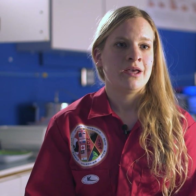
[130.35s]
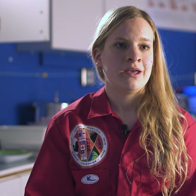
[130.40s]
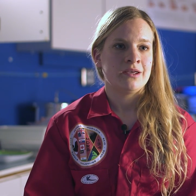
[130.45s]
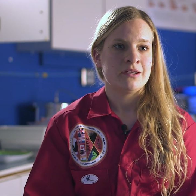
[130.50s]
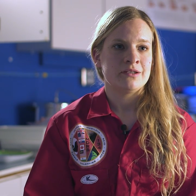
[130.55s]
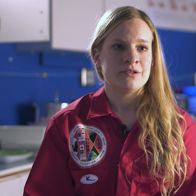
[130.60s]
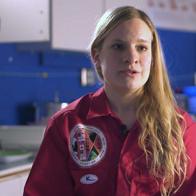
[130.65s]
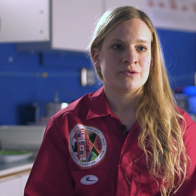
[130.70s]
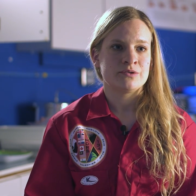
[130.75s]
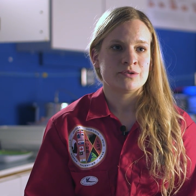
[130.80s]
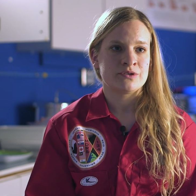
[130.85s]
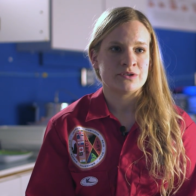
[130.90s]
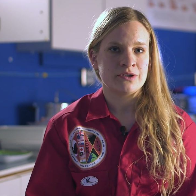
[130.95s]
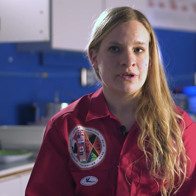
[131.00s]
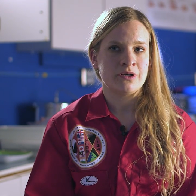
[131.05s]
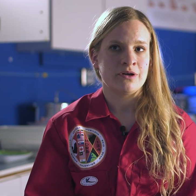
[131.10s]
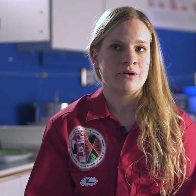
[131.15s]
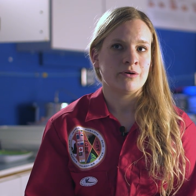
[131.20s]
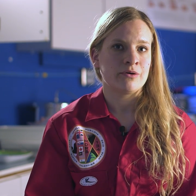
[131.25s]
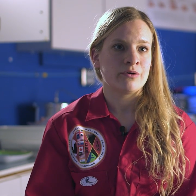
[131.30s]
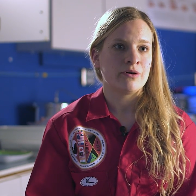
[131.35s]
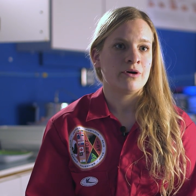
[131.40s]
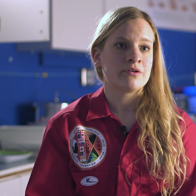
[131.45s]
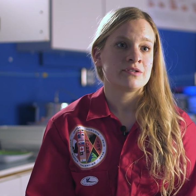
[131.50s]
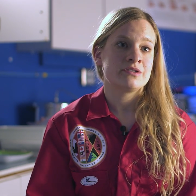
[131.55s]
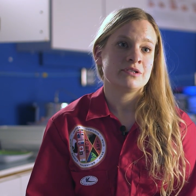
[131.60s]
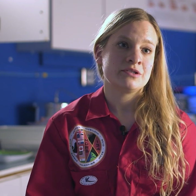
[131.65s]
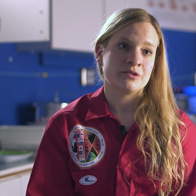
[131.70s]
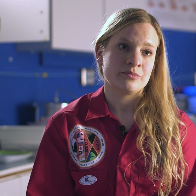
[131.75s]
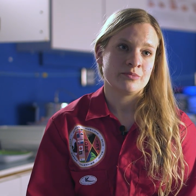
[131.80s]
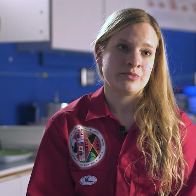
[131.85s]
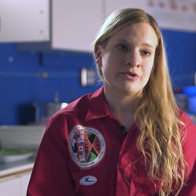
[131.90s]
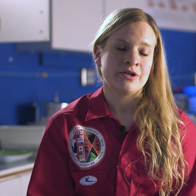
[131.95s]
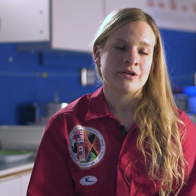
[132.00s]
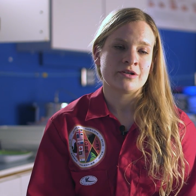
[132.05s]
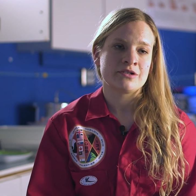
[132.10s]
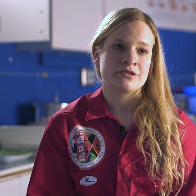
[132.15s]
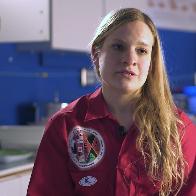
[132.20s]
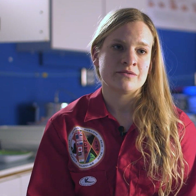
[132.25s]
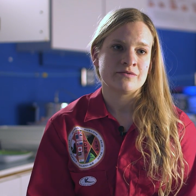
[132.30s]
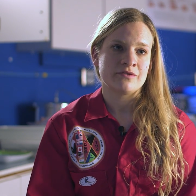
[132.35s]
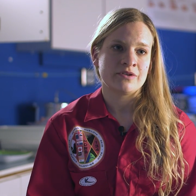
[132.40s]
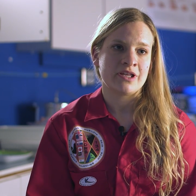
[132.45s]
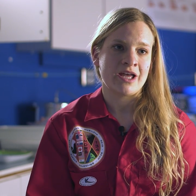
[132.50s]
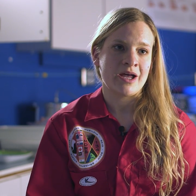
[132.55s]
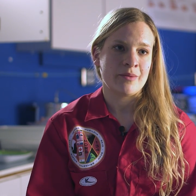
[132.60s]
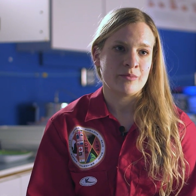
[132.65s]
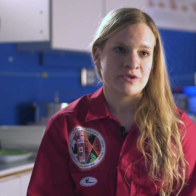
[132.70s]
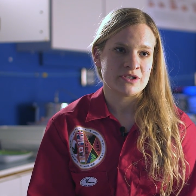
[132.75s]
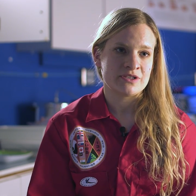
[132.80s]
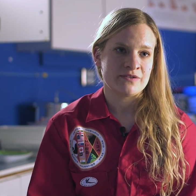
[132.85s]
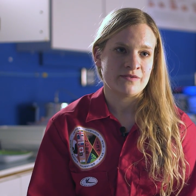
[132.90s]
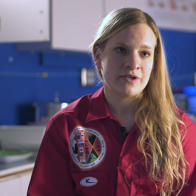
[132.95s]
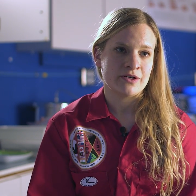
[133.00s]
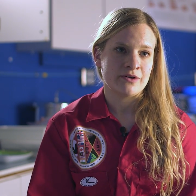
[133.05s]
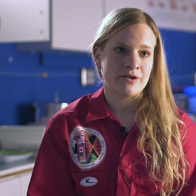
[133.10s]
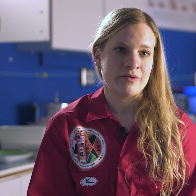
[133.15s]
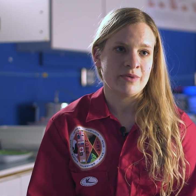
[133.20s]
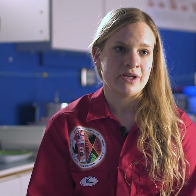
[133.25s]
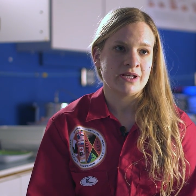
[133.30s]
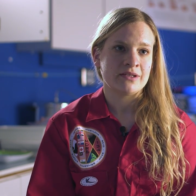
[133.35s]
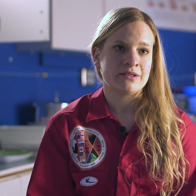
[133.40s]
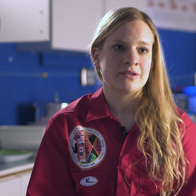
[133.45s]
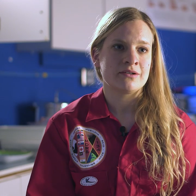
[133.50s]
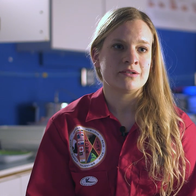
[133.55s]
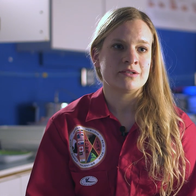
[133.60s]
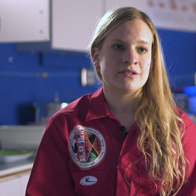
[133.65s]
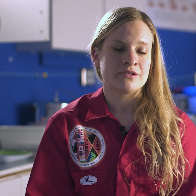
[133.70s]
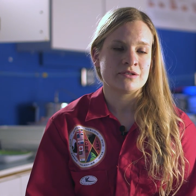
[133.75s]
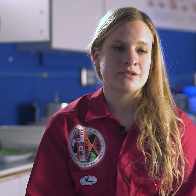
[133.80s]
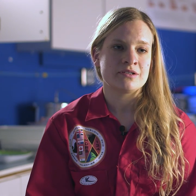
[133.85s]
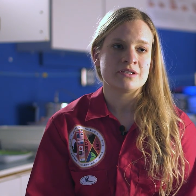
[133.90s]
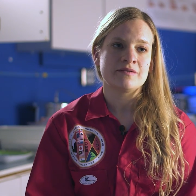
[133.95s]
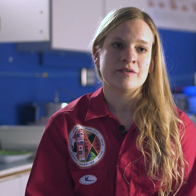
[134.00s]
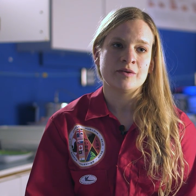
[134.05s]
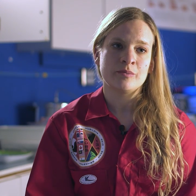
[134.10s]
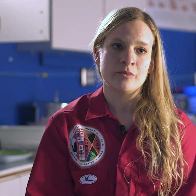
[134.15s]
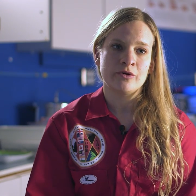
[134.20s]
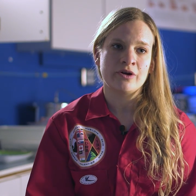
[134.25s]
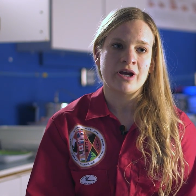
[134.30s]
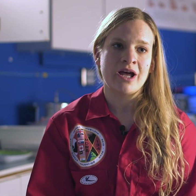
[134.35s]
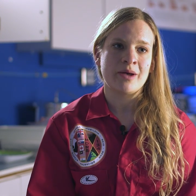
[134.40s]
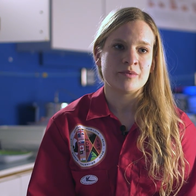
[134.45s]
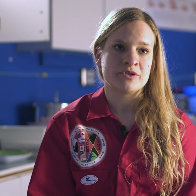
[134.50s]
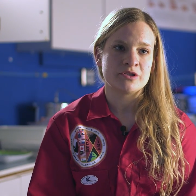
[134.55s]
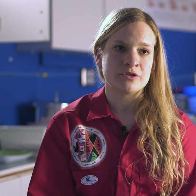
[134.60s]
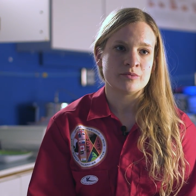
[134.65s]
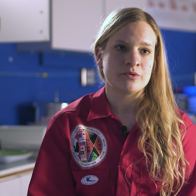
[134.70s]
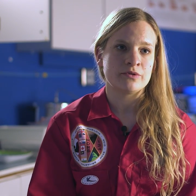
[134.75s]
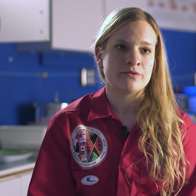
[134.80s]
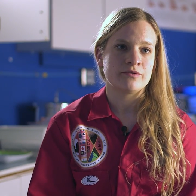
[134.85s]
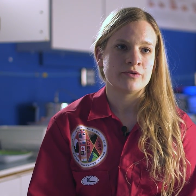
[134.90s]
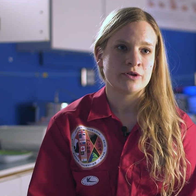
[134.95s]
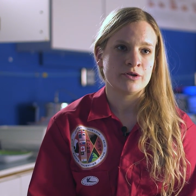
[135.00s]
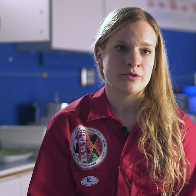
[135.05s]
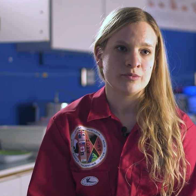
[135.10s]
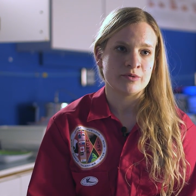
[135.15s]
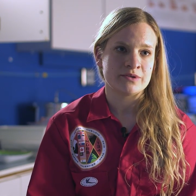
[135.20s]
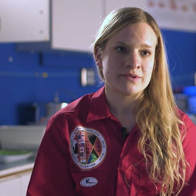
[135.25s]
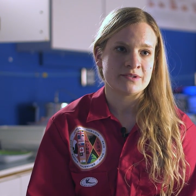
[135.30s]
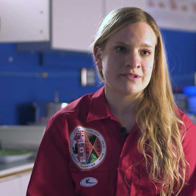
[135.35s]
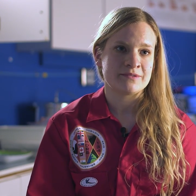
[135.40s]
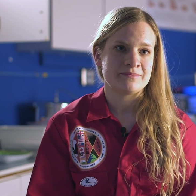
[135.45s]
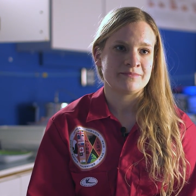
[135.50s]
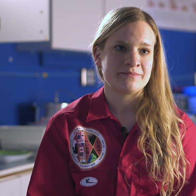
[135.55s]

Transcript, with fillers: induce uh, or oxygen production for the atmosphere and make the conditions even more habitable for humans.